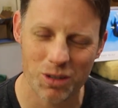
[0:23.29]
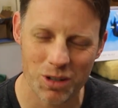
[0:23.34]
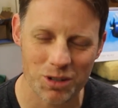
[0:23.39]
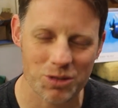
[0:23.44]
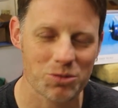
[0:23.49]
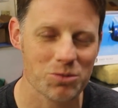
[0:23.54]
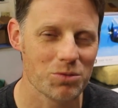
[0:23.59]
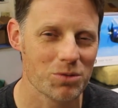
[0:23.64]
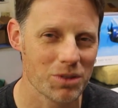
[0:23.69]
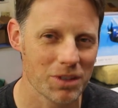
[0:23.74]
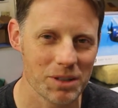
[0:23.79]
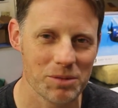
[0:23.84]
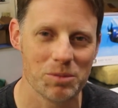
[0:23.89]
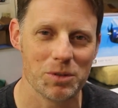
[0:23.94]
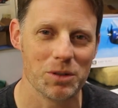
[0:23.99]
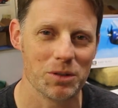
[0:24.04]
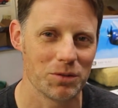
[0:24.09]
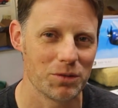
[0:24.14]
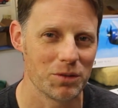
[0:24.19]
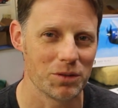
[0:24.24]
looks really
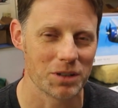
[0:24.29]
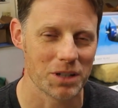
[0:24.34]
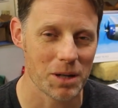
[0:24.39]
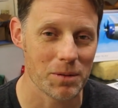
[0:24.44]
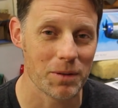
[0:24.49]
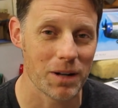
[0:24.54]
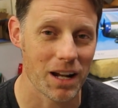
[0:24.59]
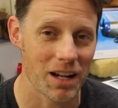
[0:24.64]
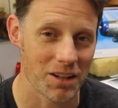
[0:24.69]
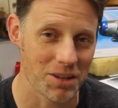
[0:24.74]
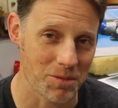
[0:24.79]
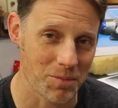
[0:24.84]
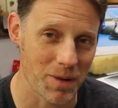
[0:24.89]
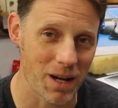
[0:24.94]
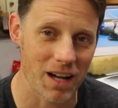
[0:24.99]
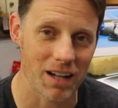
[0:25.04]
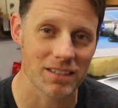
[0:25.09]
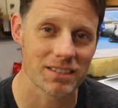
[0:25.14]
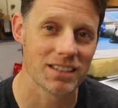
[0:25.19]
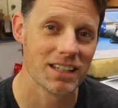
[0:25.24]
beautiful coming out of the
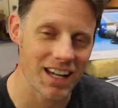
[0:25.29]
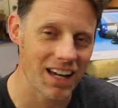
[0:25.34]
box.